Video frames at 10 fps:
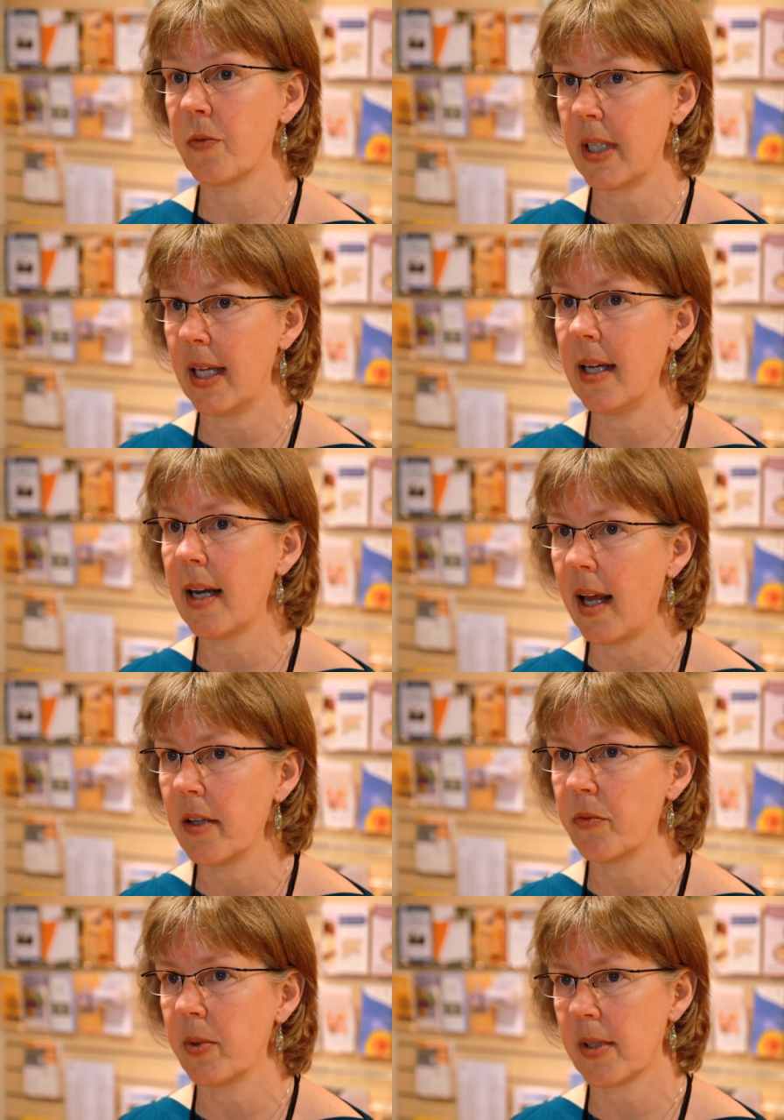daily
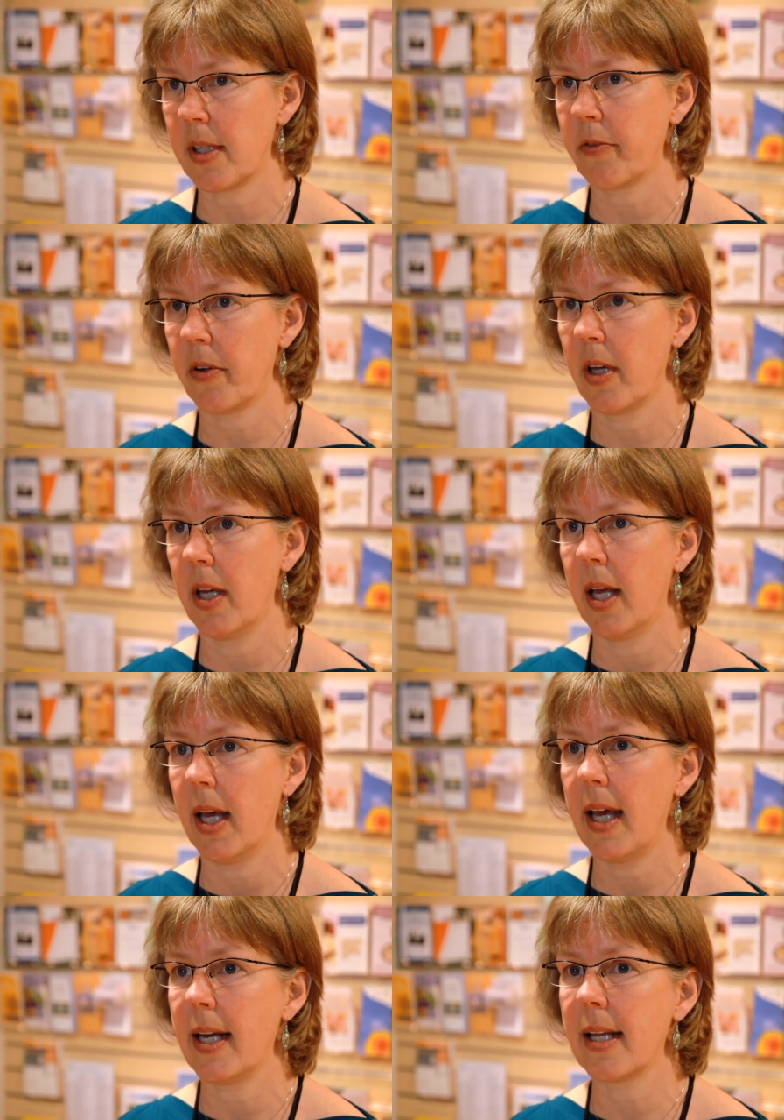life will suffer,
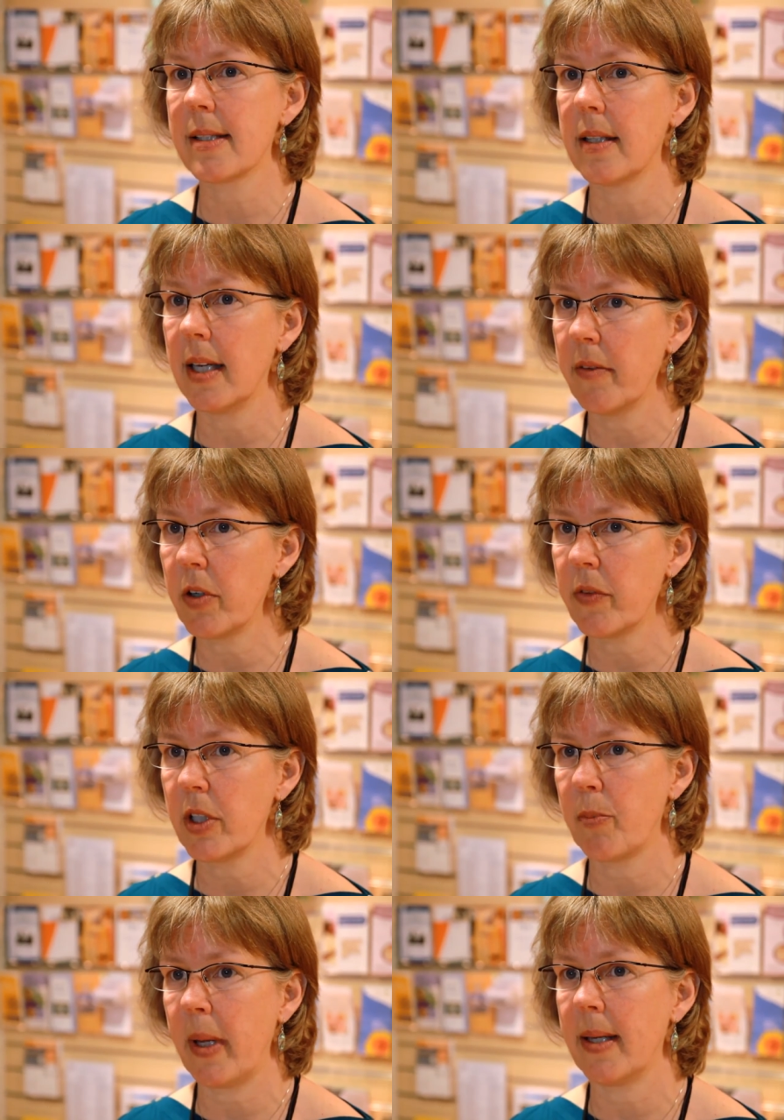and as the level of
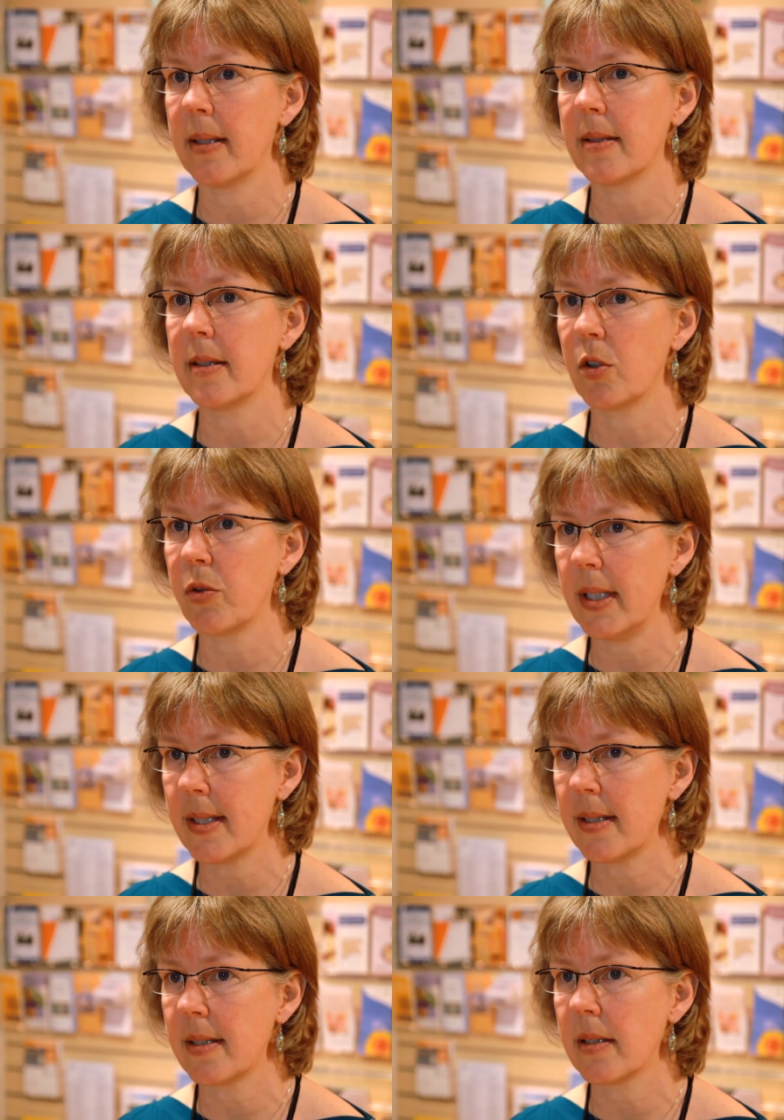independence
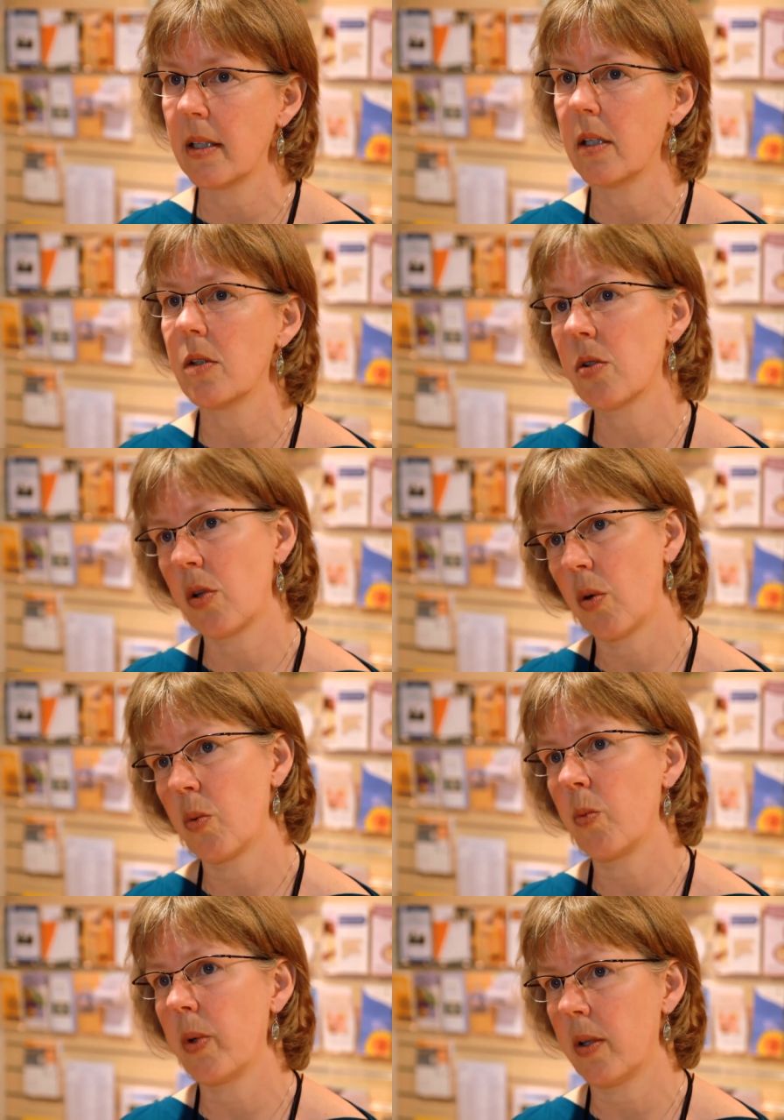decreases,
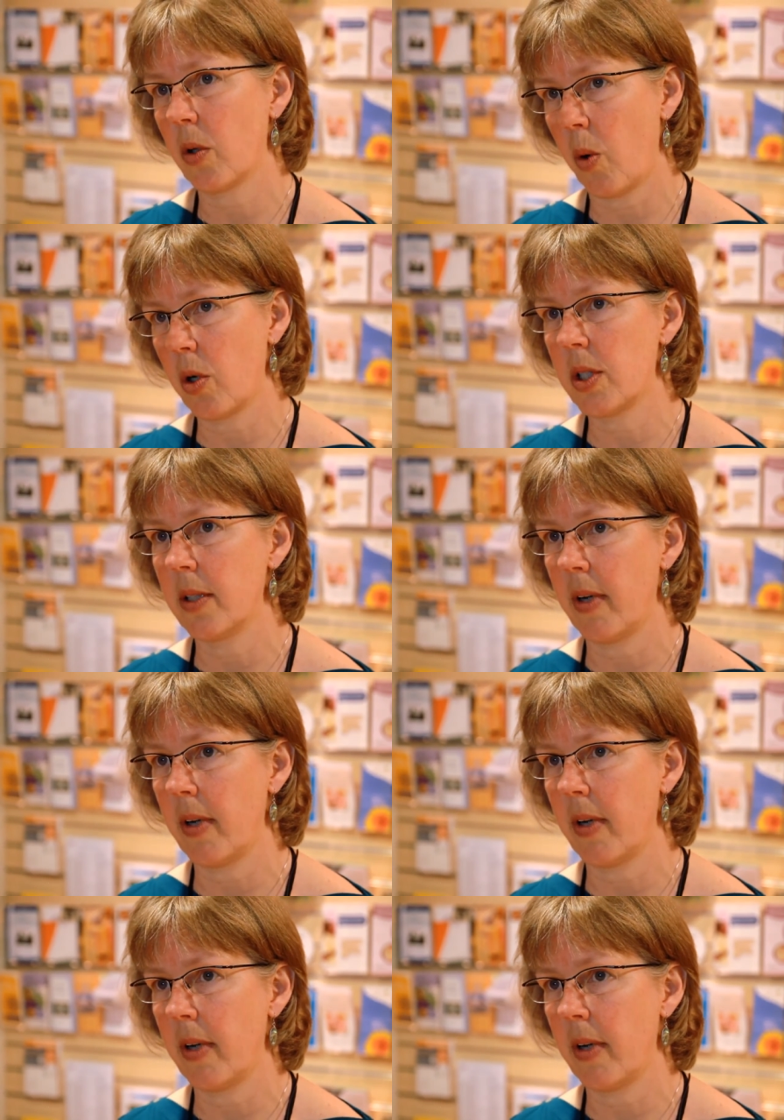so will the quality of